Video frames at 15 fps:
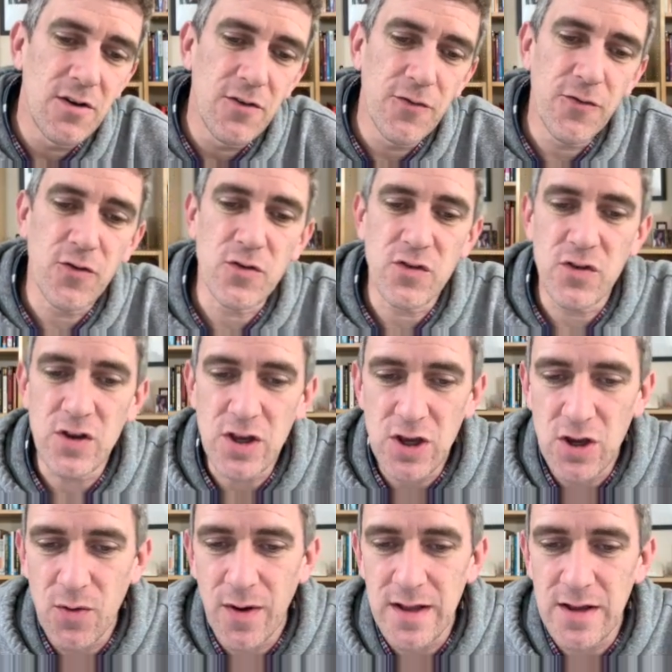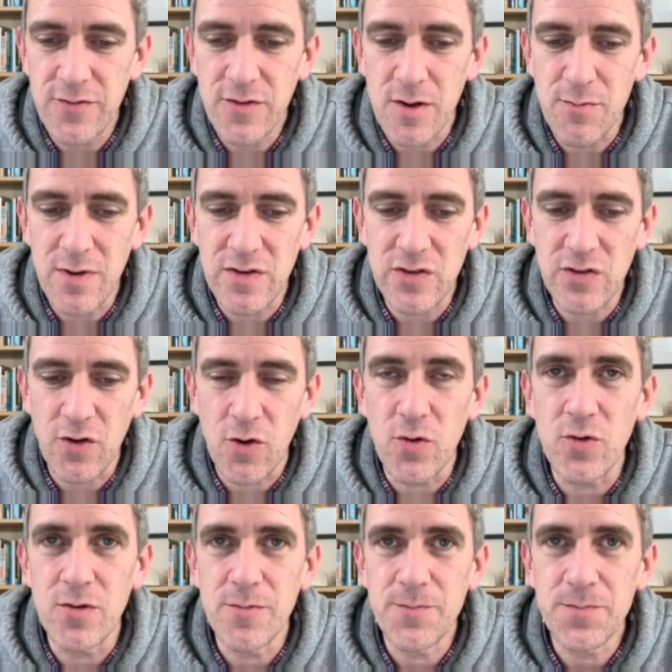for to you I lift up my
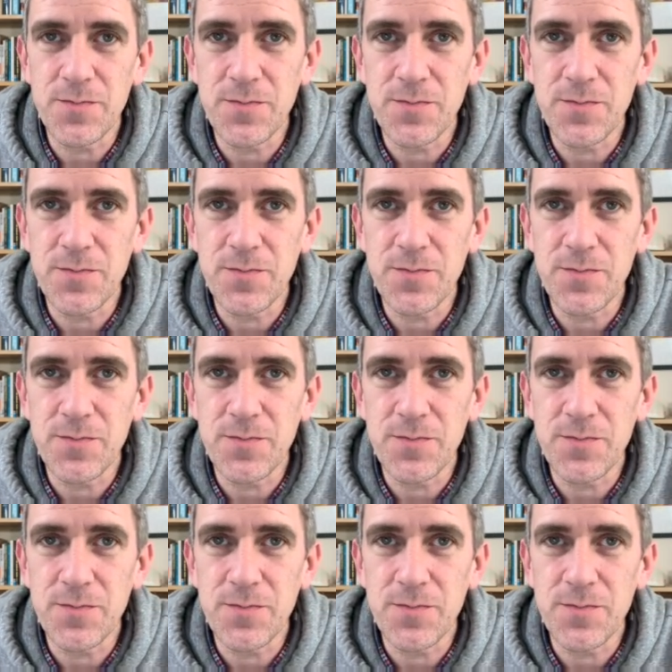soul.